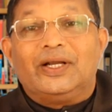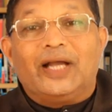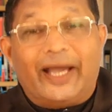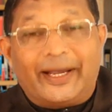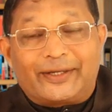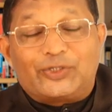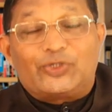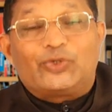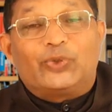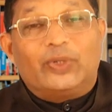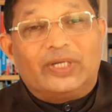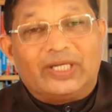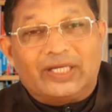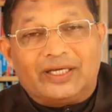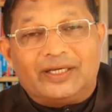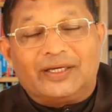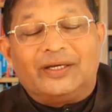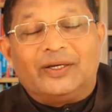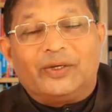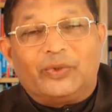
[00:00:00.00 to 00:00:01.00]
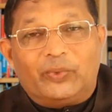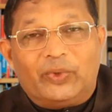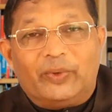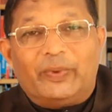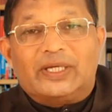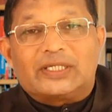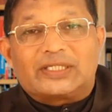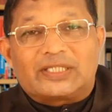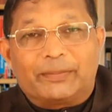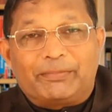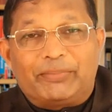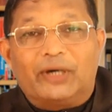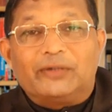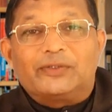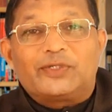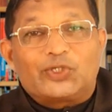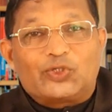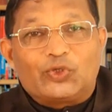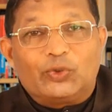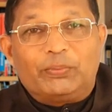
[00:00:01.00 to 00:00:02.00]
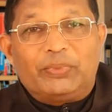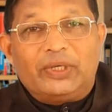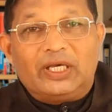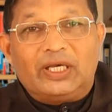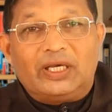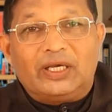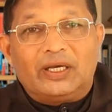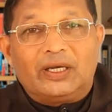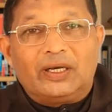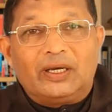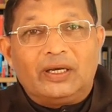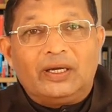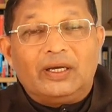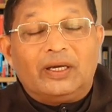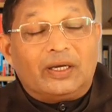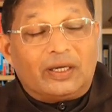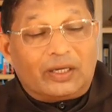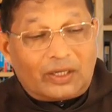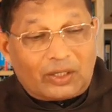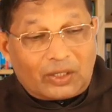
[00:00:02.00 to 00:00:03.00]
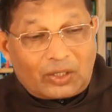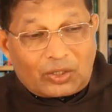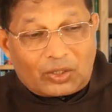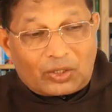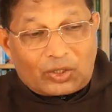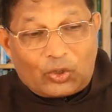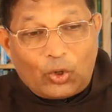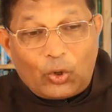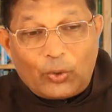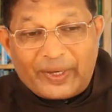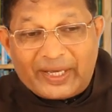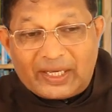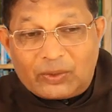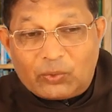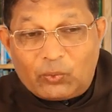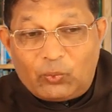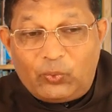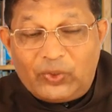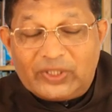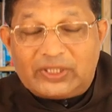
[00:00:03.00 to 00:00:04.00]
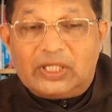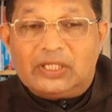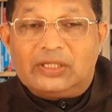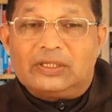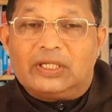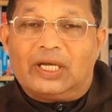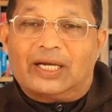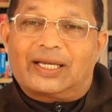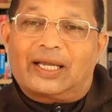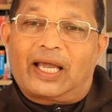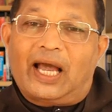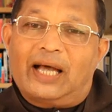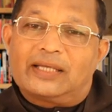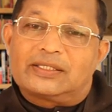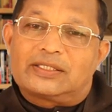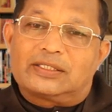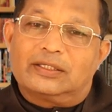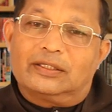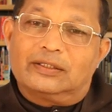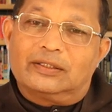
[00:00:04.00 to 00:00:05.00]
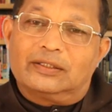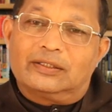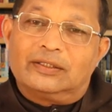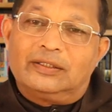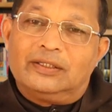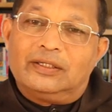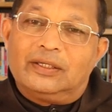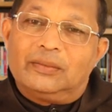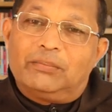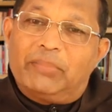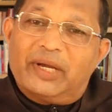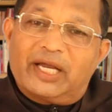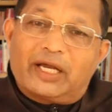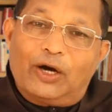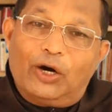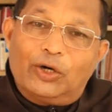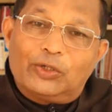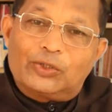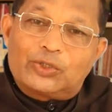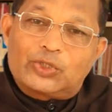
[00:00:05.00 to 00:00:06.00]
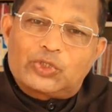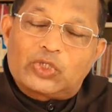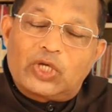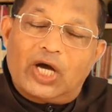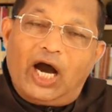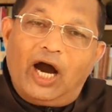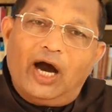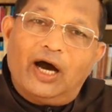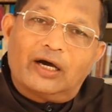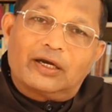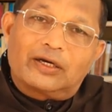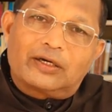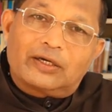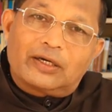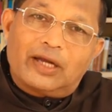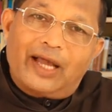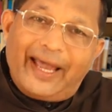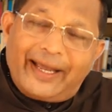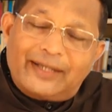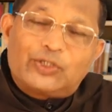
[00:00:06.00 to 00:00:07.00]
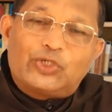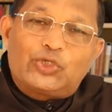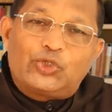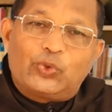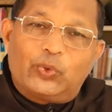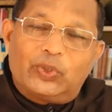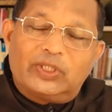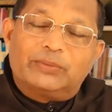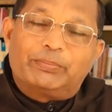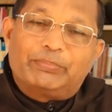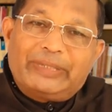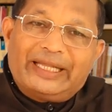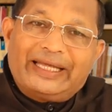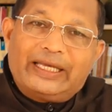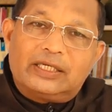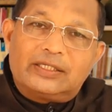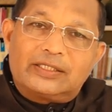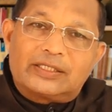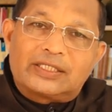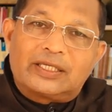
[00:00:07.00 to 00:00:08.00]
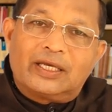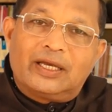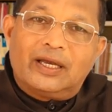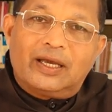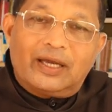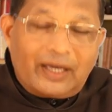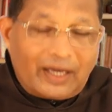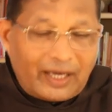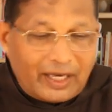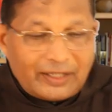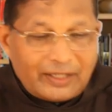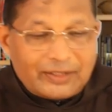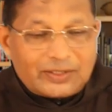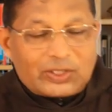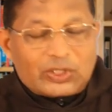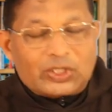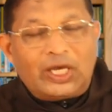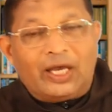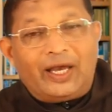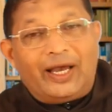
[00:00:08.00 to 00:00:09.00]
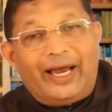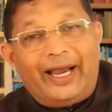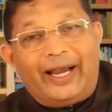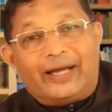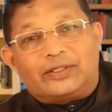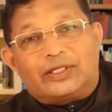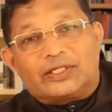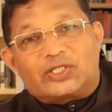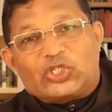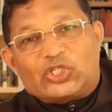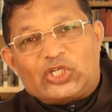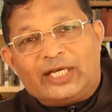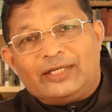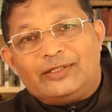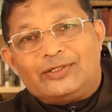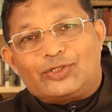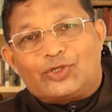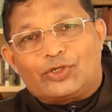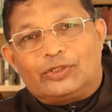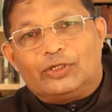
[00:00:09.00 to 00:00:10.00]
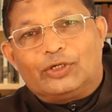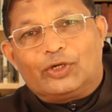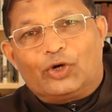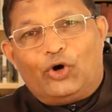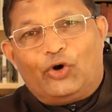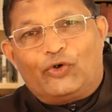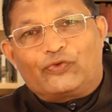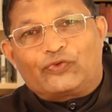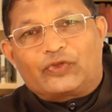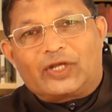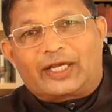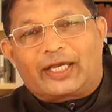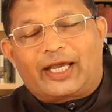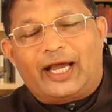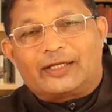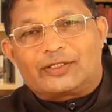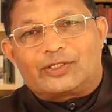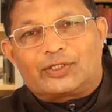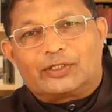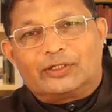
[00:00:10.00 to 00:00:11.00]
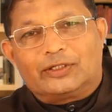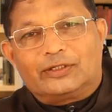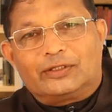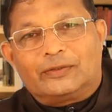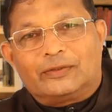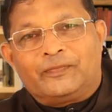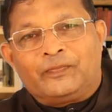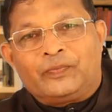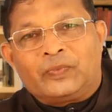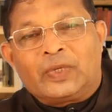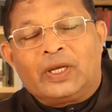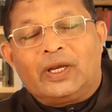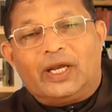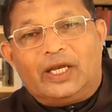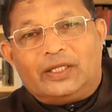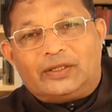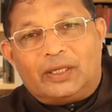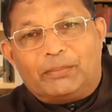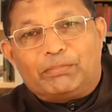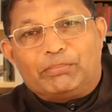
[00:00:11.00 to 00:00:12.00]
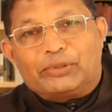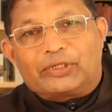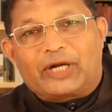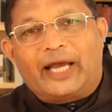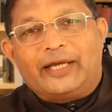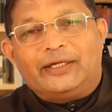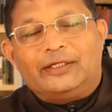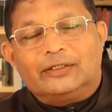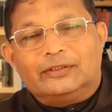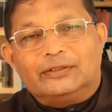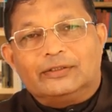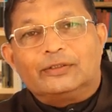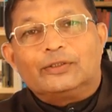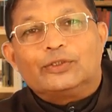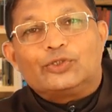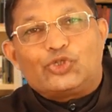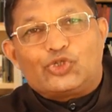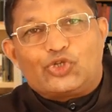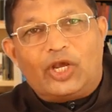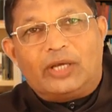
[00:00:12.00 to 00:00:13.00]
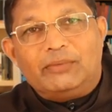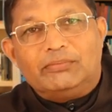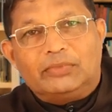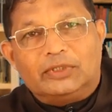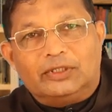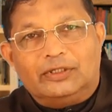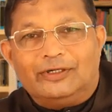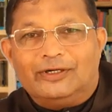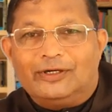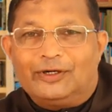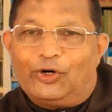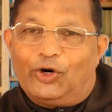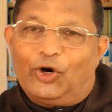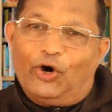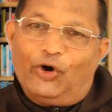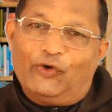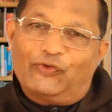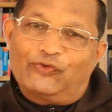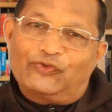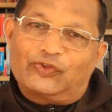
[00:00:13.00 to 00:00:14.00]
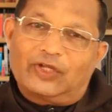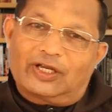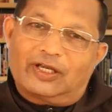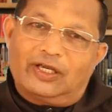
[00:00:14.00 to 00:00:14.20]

Actually, we were supposed to be going within the castle, because our actual place is at the center of the castle, in the bridal chamber of the